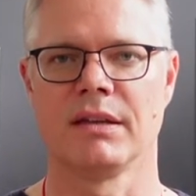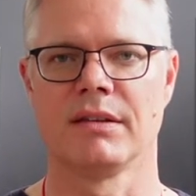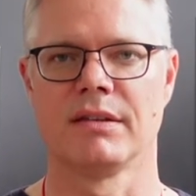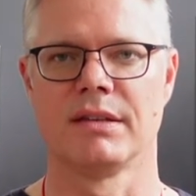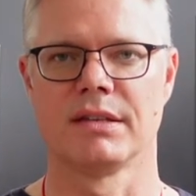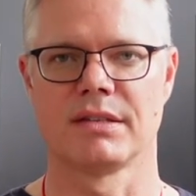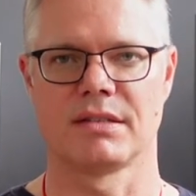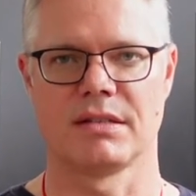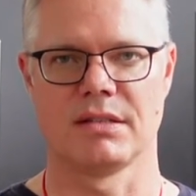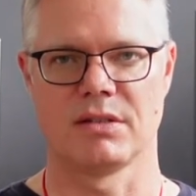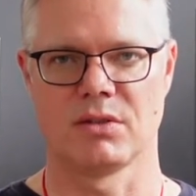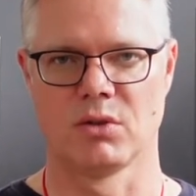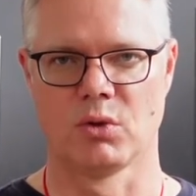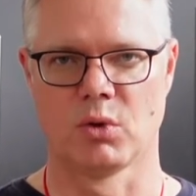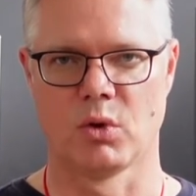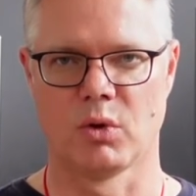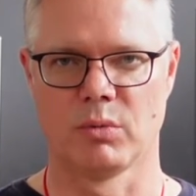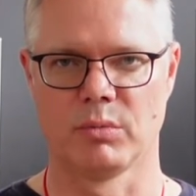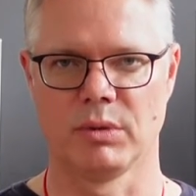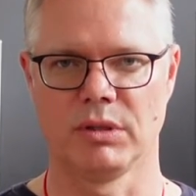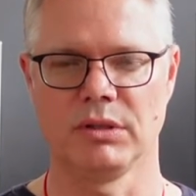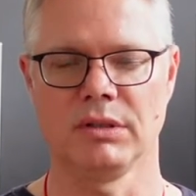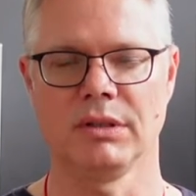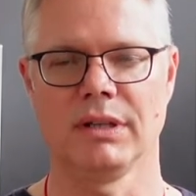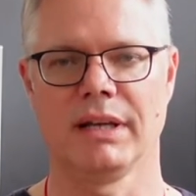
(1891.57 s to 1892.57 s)
This is
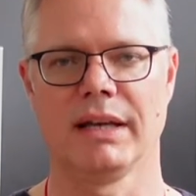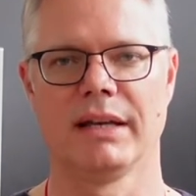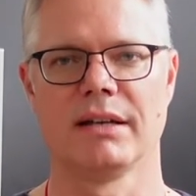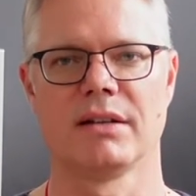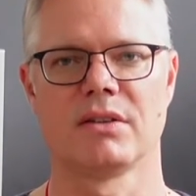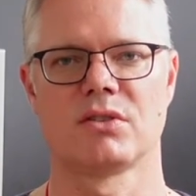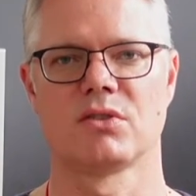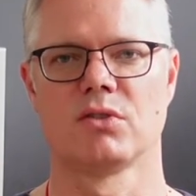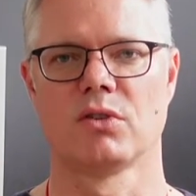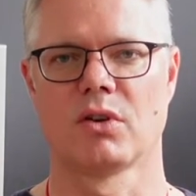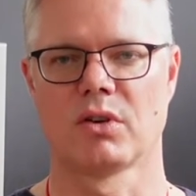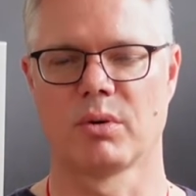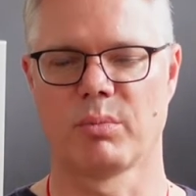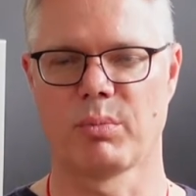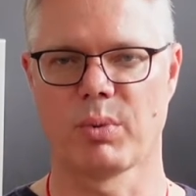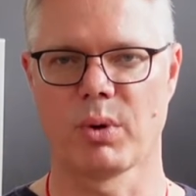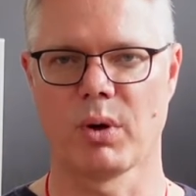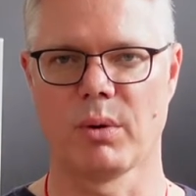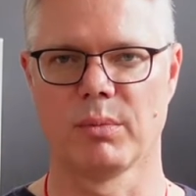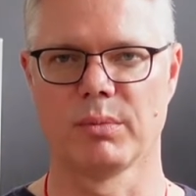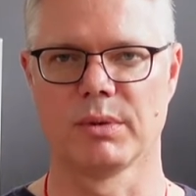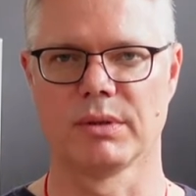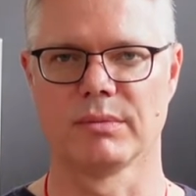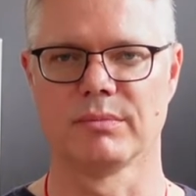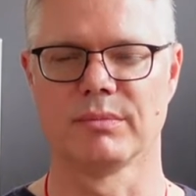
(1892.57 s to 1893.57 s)
normal and it's not a
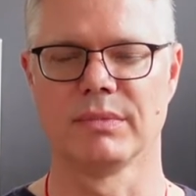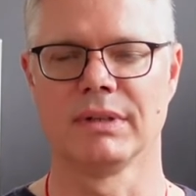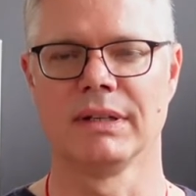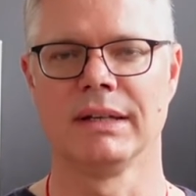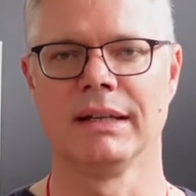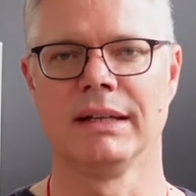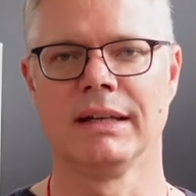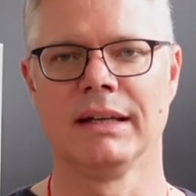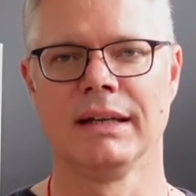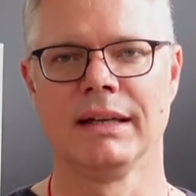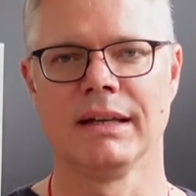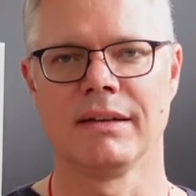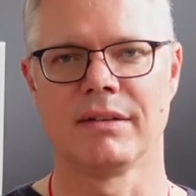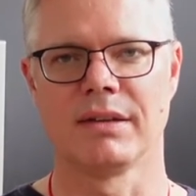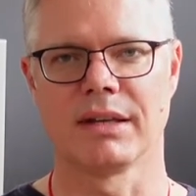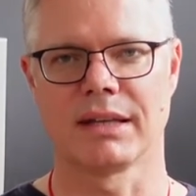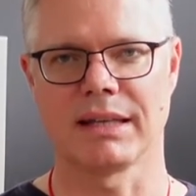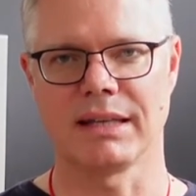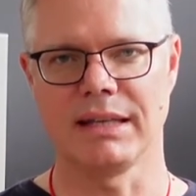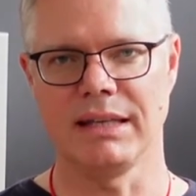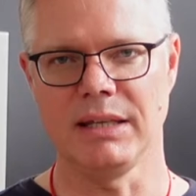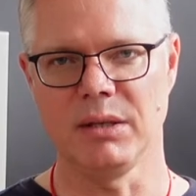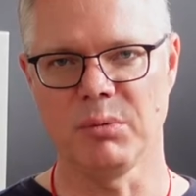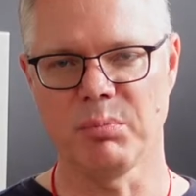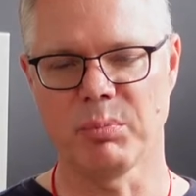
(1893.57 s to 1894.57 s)
problem. The
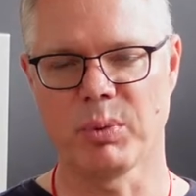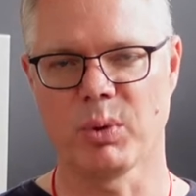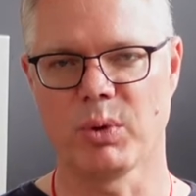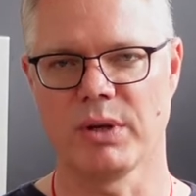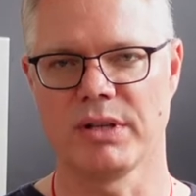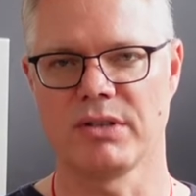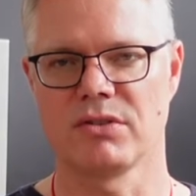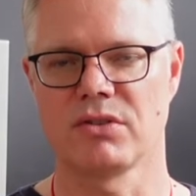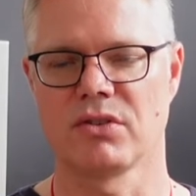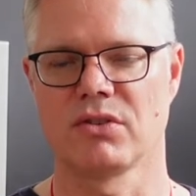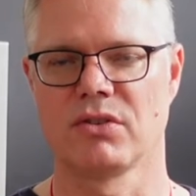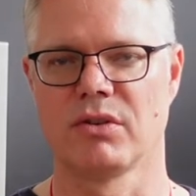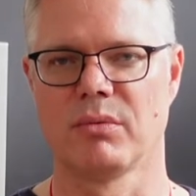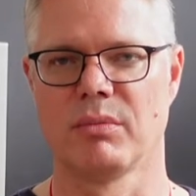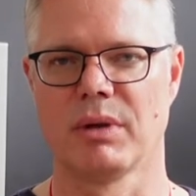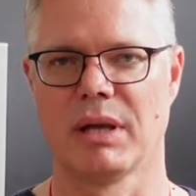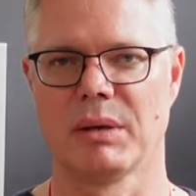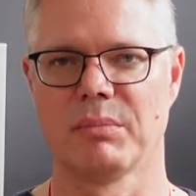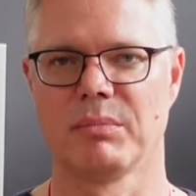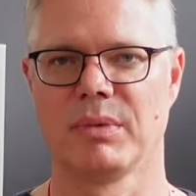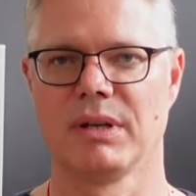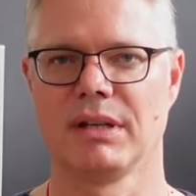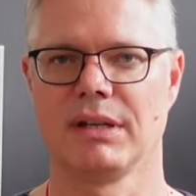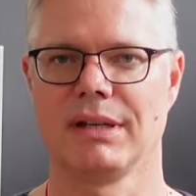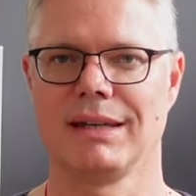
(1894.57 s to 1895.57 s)
key point to
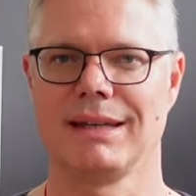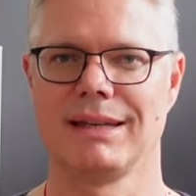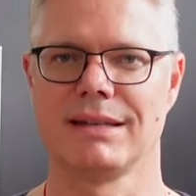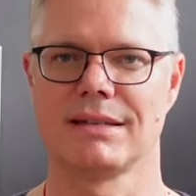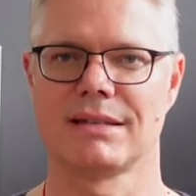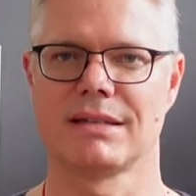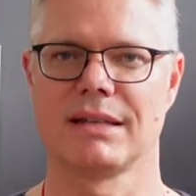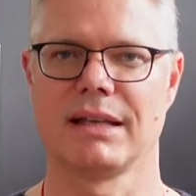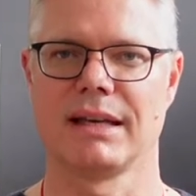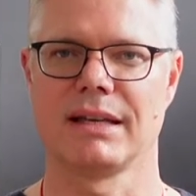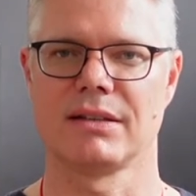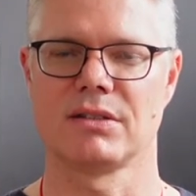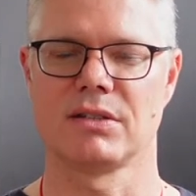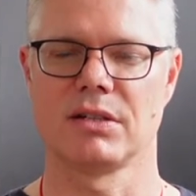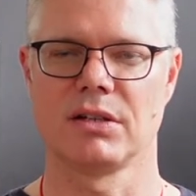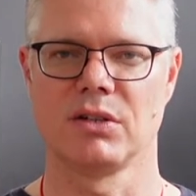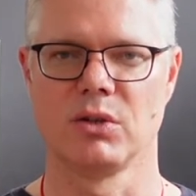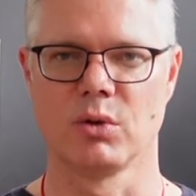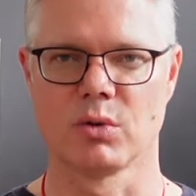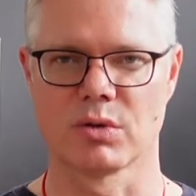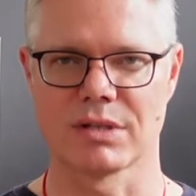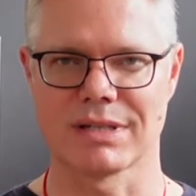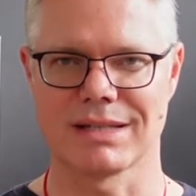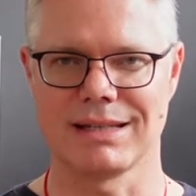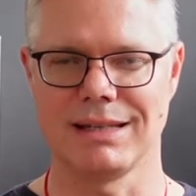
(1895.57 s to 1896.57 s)
remember is that
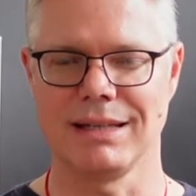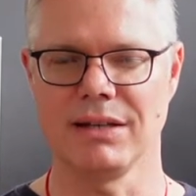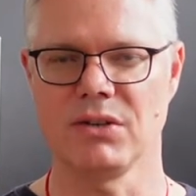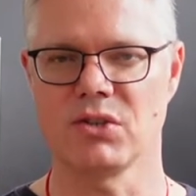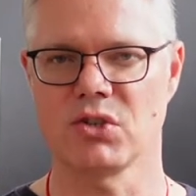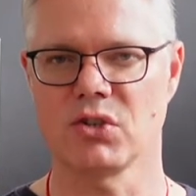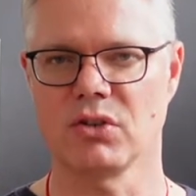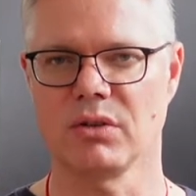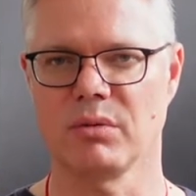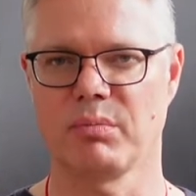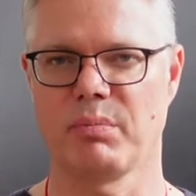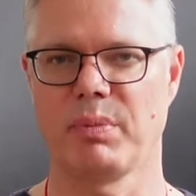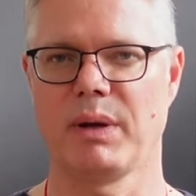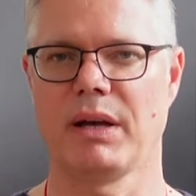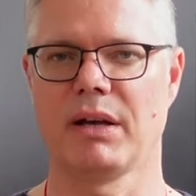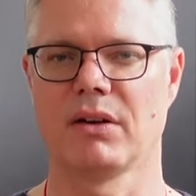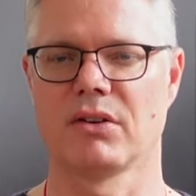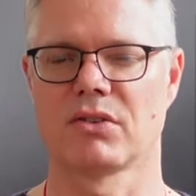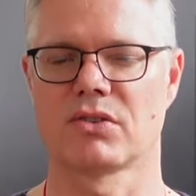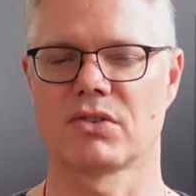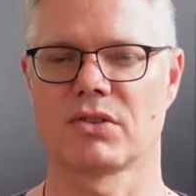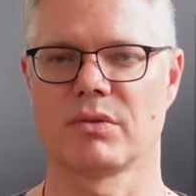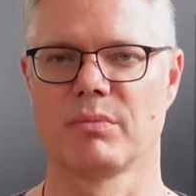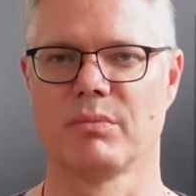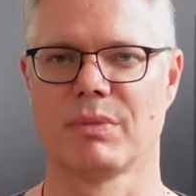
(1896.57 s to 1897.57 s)
your slingshot
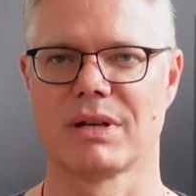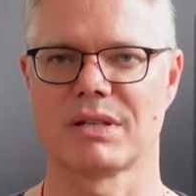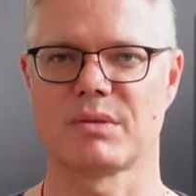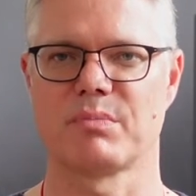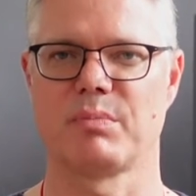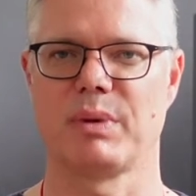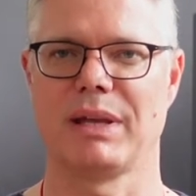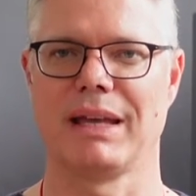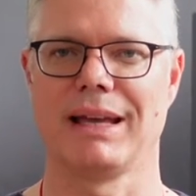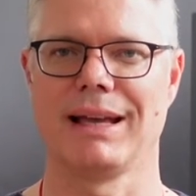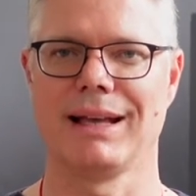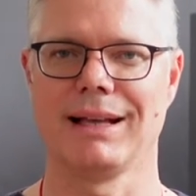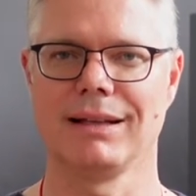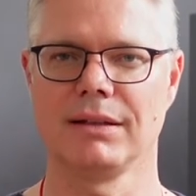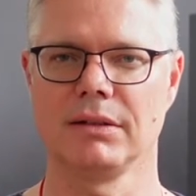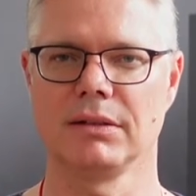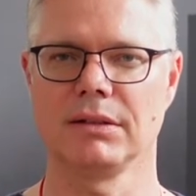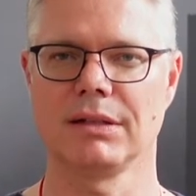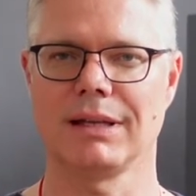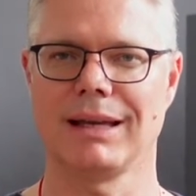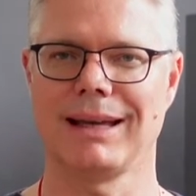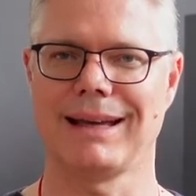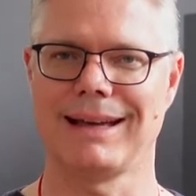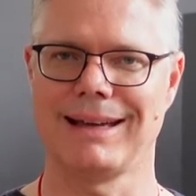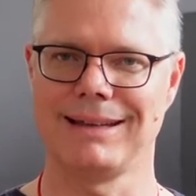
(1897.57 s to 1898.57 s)
pouch must be held
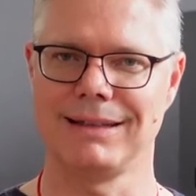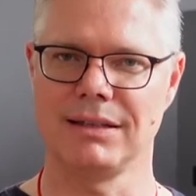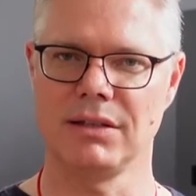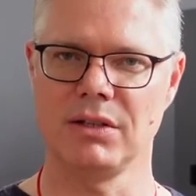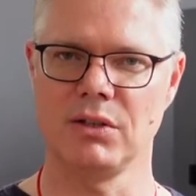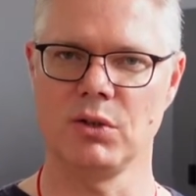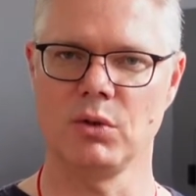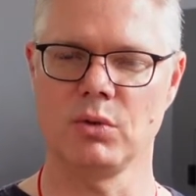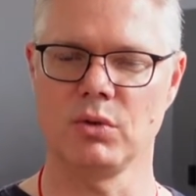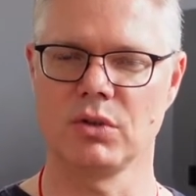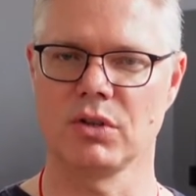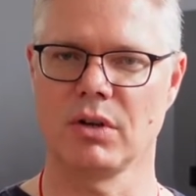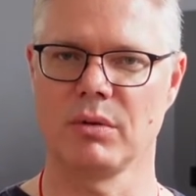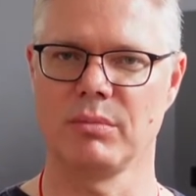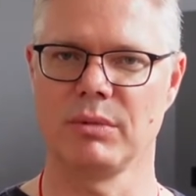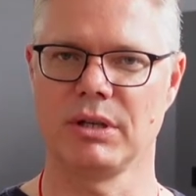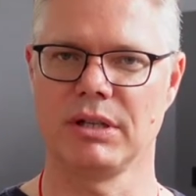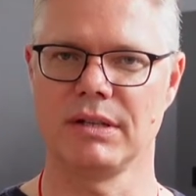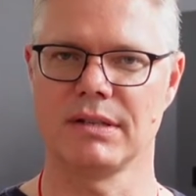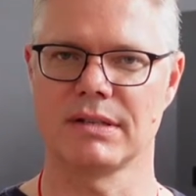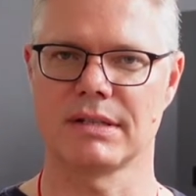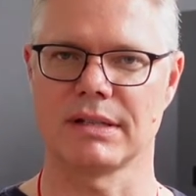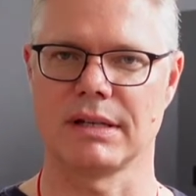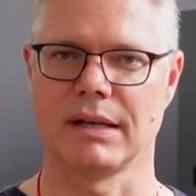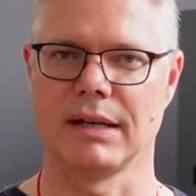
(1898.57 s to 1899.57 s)
under your
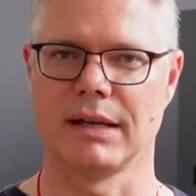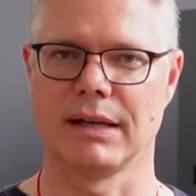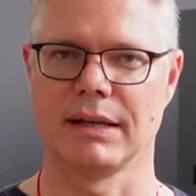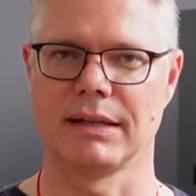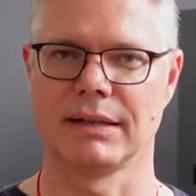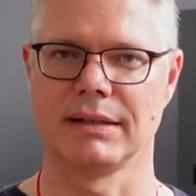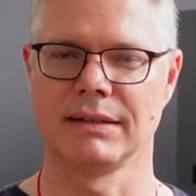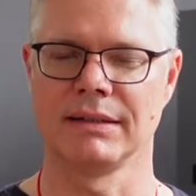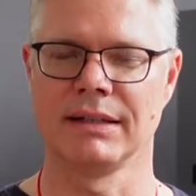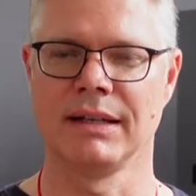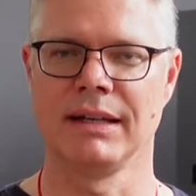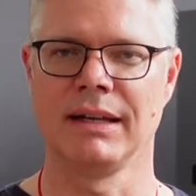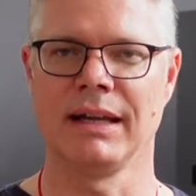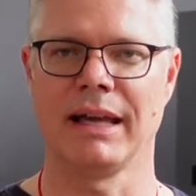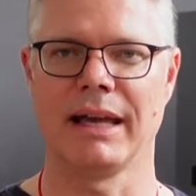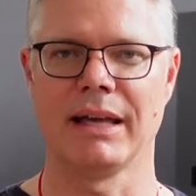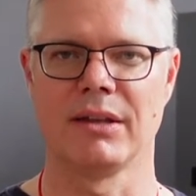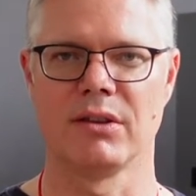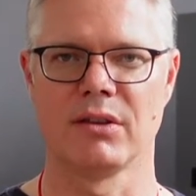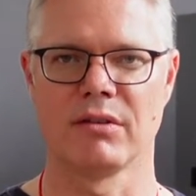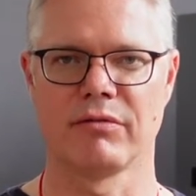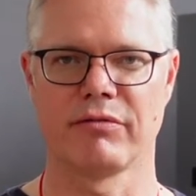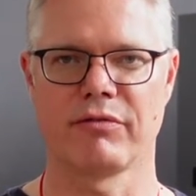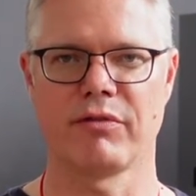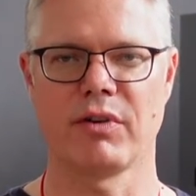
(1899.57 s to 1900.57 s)
dominant eye
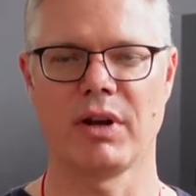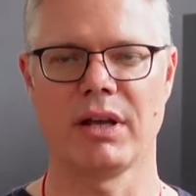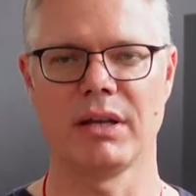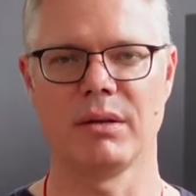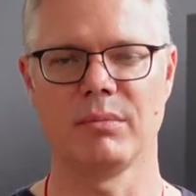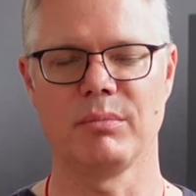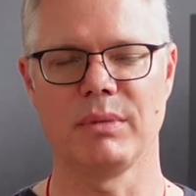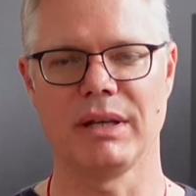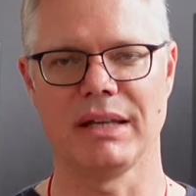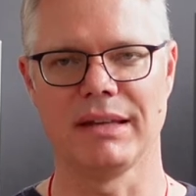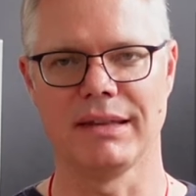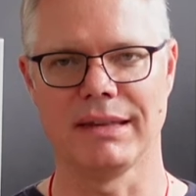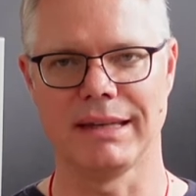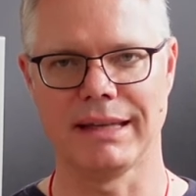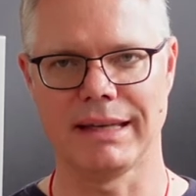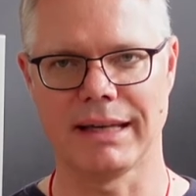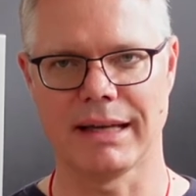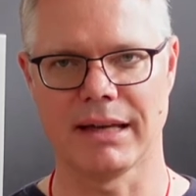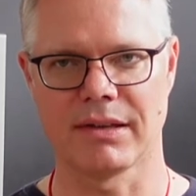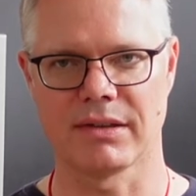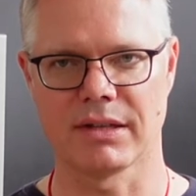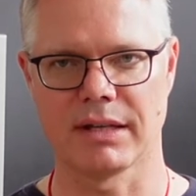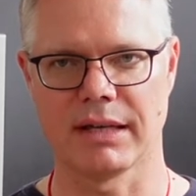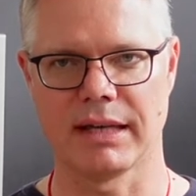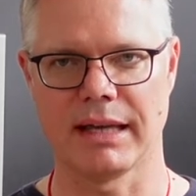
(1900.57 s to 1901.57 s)
and the frame in the
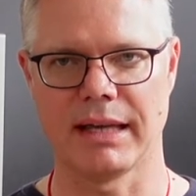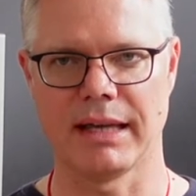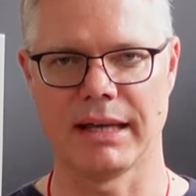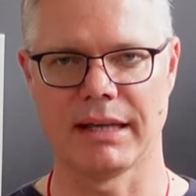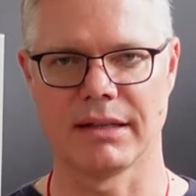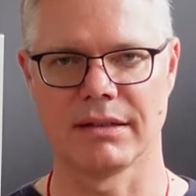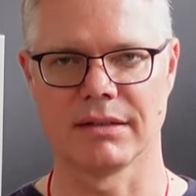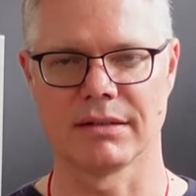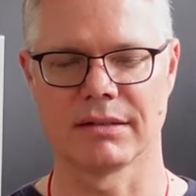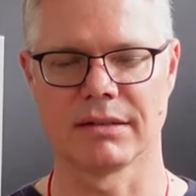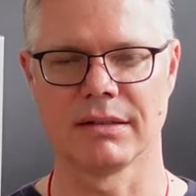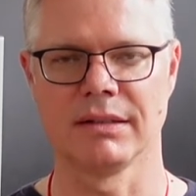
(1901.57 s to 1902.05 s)
other hand.